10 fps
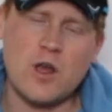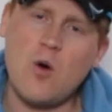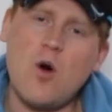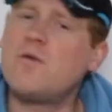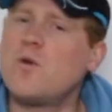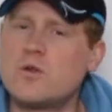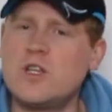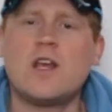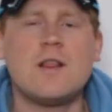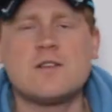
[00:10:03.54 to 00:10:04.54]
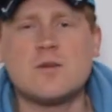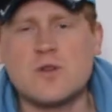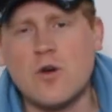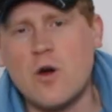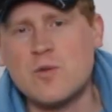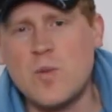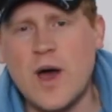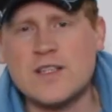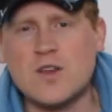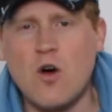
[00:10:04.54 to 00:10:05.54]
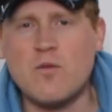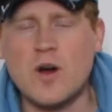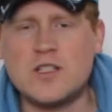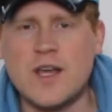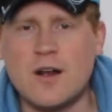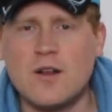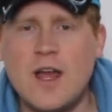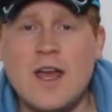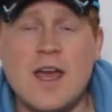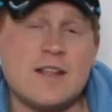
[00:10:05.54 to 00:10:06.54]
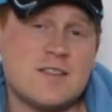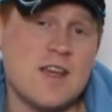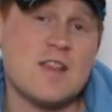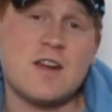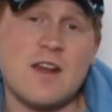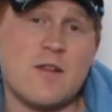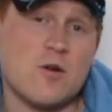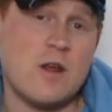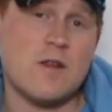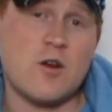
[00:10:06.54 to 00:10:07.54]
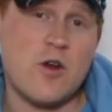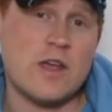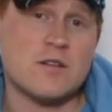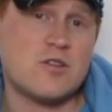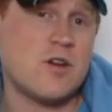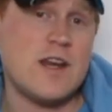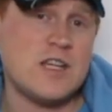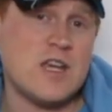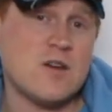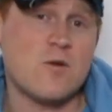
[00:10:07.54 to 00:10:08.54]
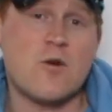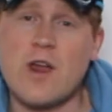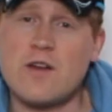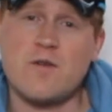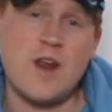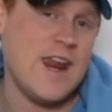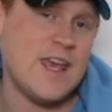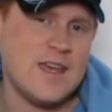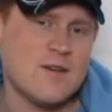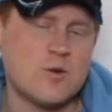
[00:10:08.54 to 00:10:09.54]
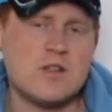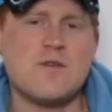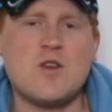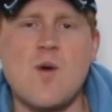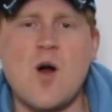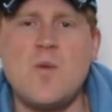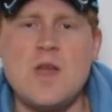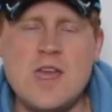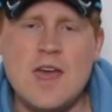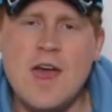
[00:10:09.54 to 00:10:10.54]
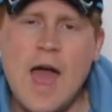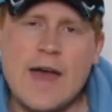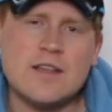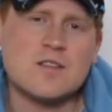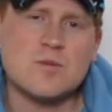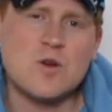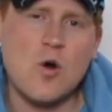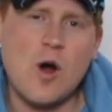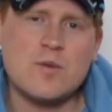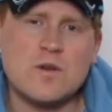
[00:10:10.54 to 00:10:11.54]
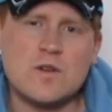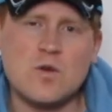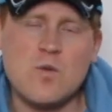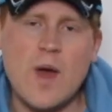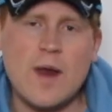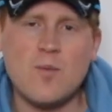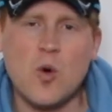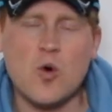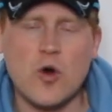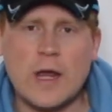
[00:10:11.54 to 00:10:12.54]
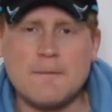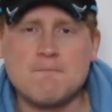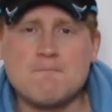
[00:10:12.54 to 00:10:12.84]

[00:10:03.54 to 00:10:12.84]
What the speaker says: go off or checking the subscriber base of my channel and see that another either cricket tragic or cricket fanatic, whichever you might be, has subscribed to Bat and Ball Cricket.